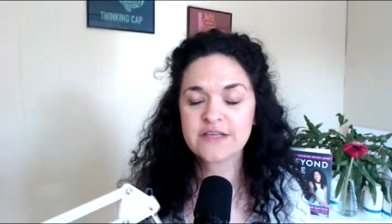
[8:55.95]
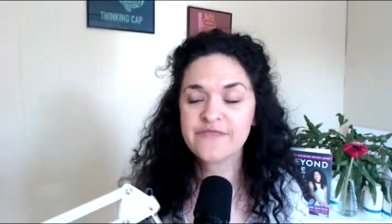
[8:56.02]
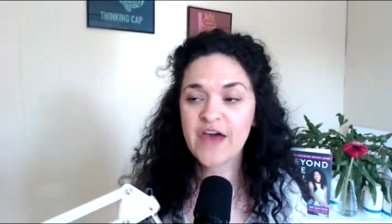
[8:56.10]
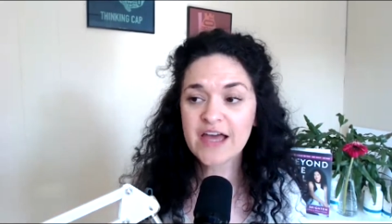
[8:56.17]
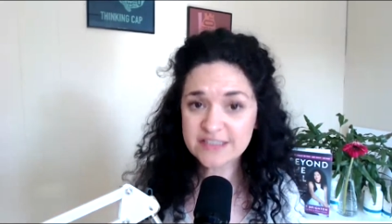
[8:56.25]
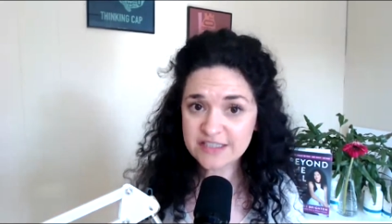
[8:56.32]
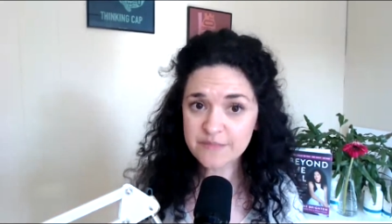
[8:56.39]
And
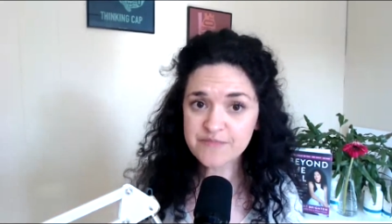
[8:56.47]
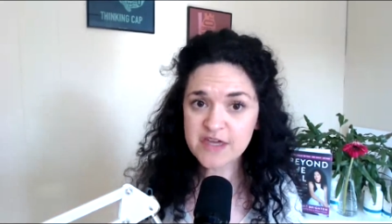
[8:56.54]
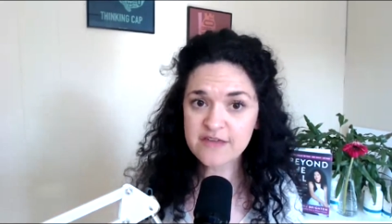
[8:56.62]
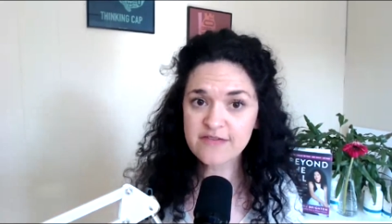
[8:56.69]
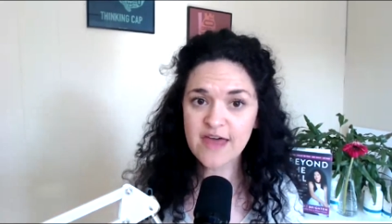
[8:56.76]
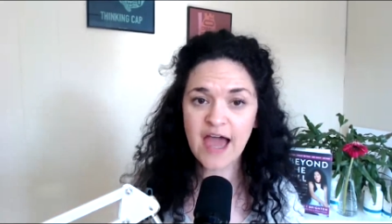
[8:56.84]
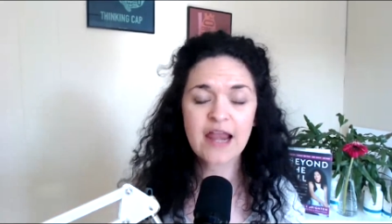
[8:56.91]
that's
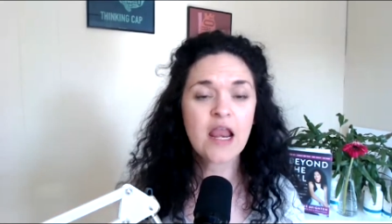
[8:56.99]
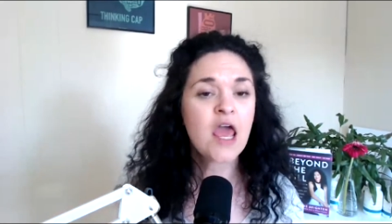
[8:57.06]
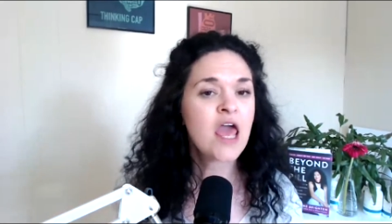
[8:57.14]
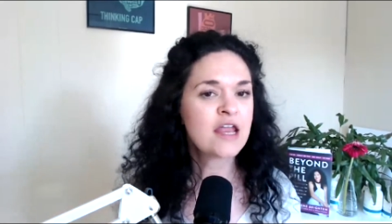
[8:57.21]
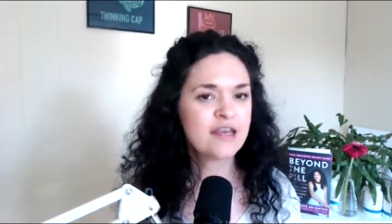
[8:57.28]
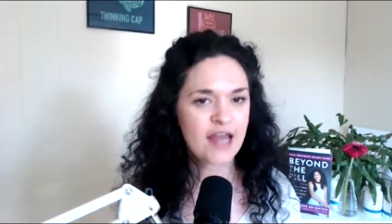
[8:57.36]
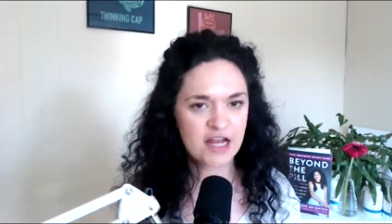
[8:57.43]
something that
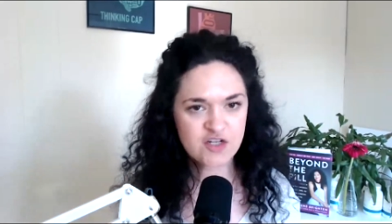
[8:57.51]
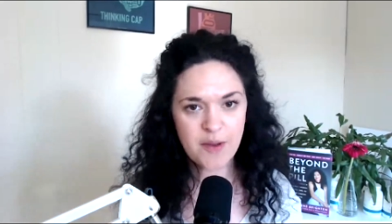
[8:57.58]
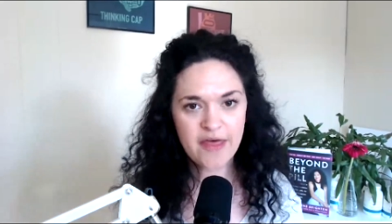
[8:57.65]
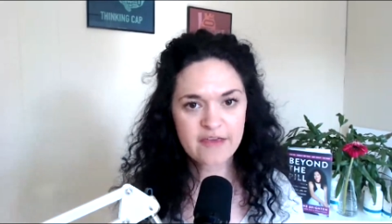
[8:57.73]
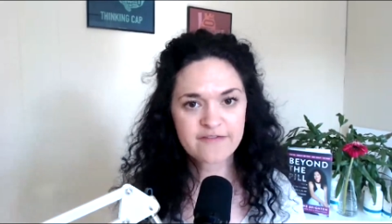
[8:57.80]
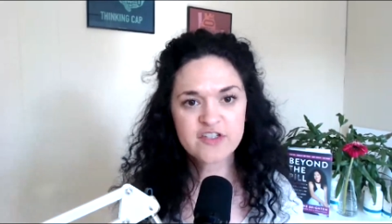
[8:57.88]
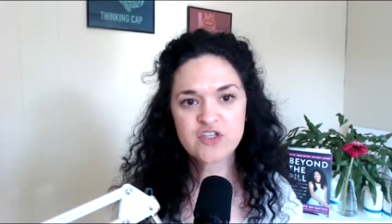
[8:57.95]

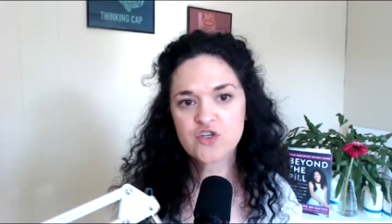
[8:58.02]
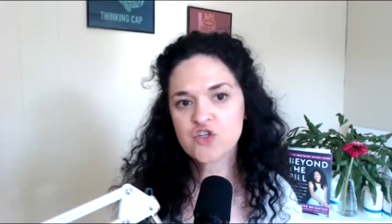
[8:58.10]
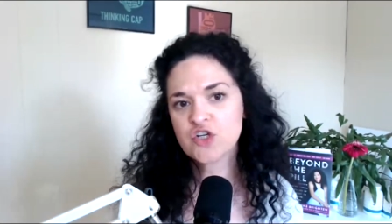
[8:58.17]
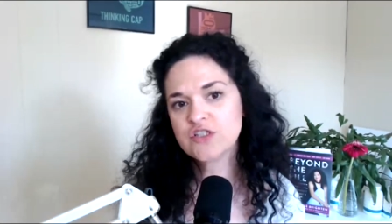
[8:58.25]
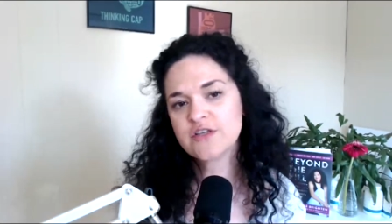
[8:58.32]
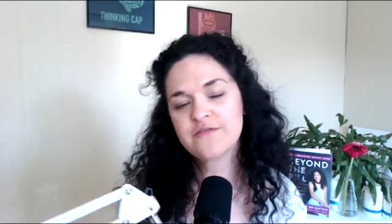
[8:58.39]
naturopathic physicians